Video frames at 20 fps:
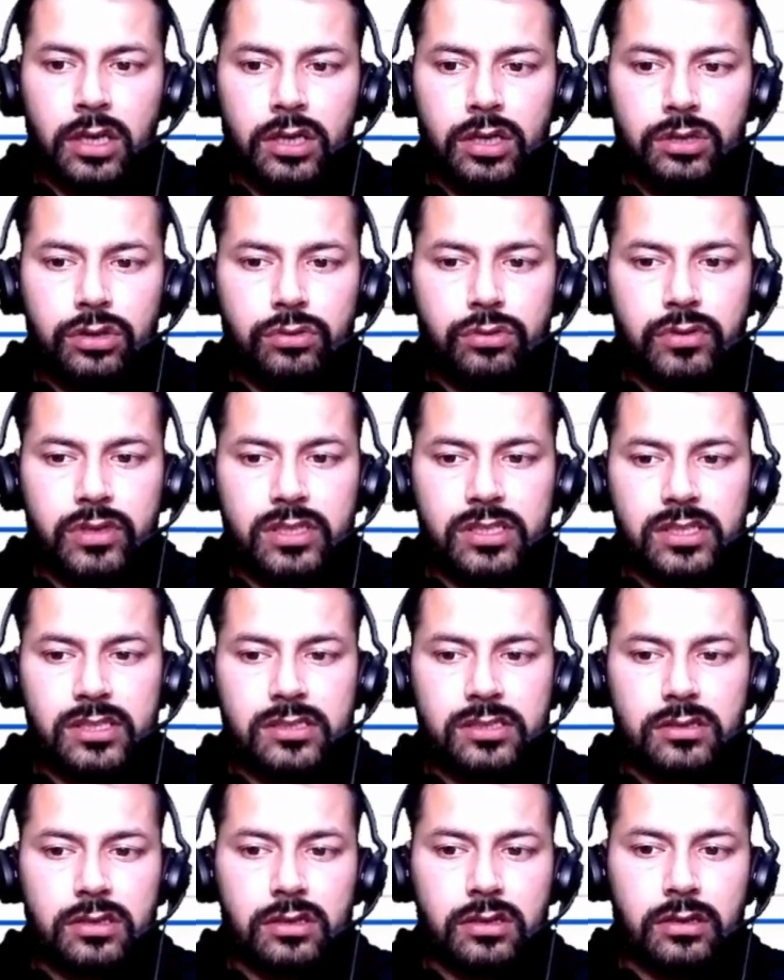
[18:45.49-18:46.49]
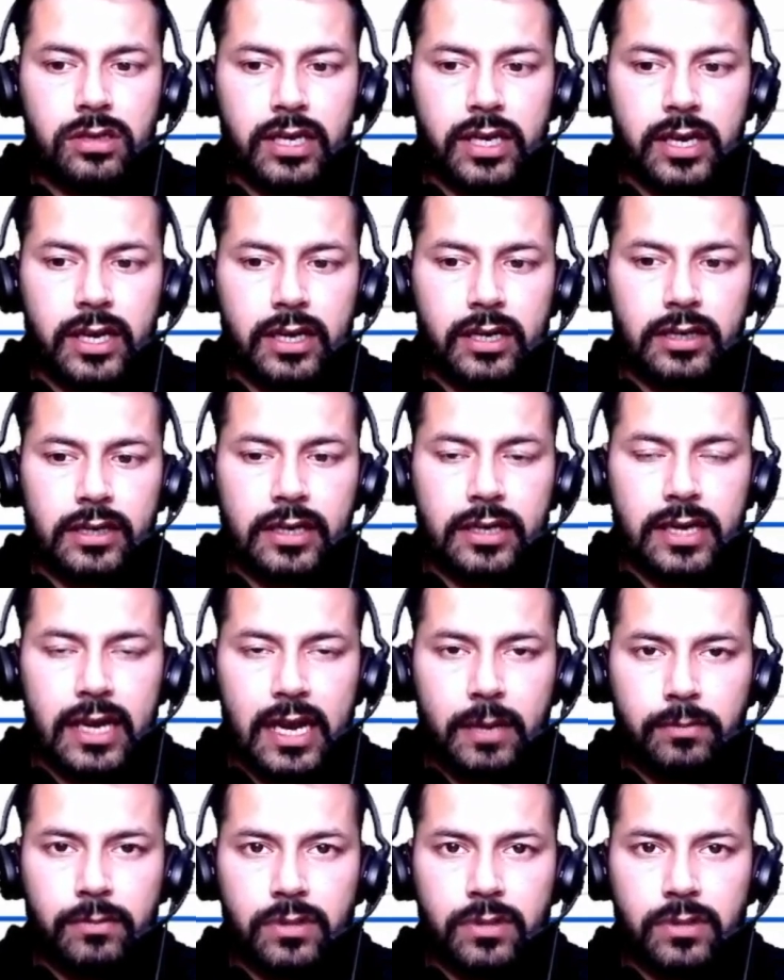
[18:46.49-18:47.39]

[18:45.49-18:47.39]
You will just directly type